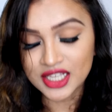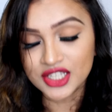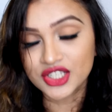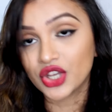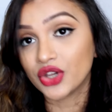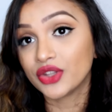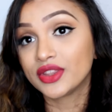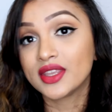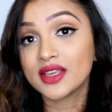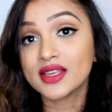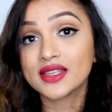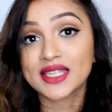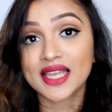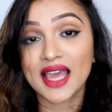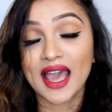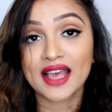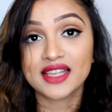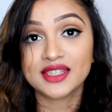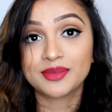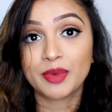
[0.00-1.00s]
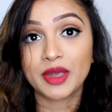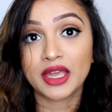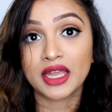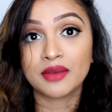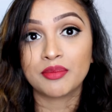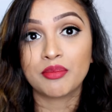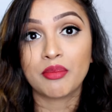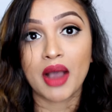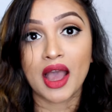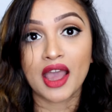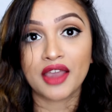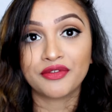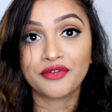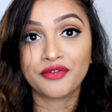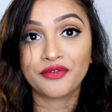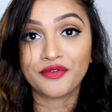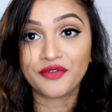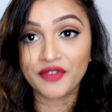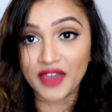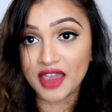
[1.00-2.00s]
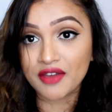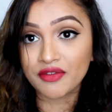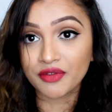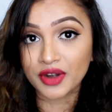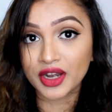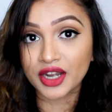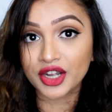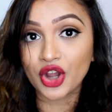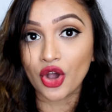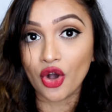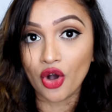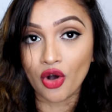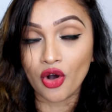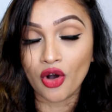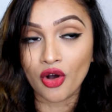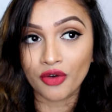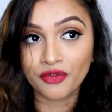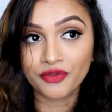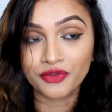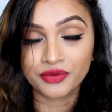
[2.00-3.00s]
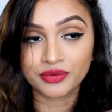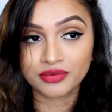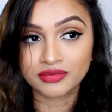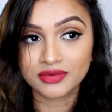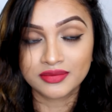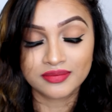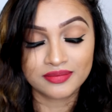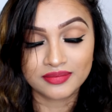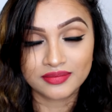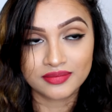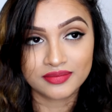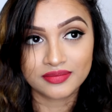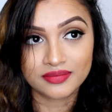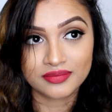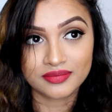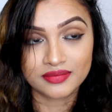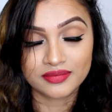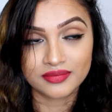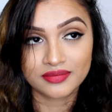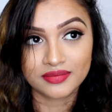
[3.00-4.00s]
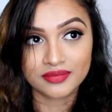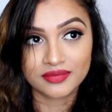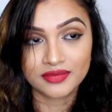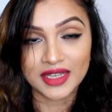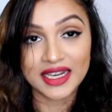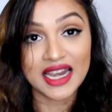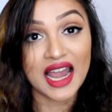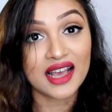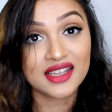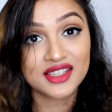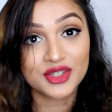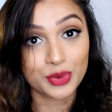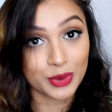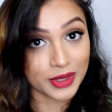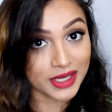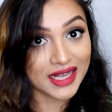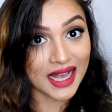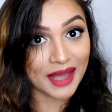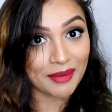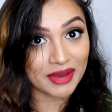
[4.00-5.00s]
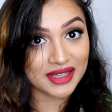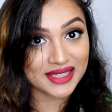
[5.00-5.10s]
So this has been my favorite of last week, I